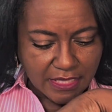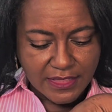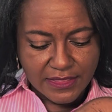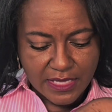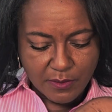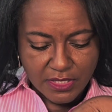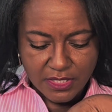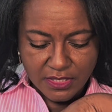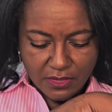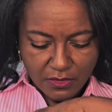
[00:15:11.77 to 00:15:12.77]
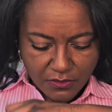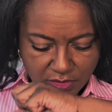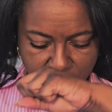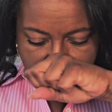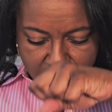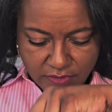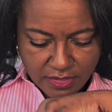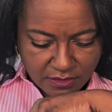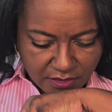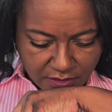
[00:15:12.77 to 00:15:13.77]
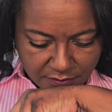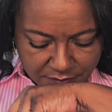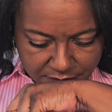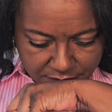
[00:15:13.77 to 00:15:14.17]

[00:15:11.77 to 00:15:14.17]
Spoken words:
That lemon and coconut are right there.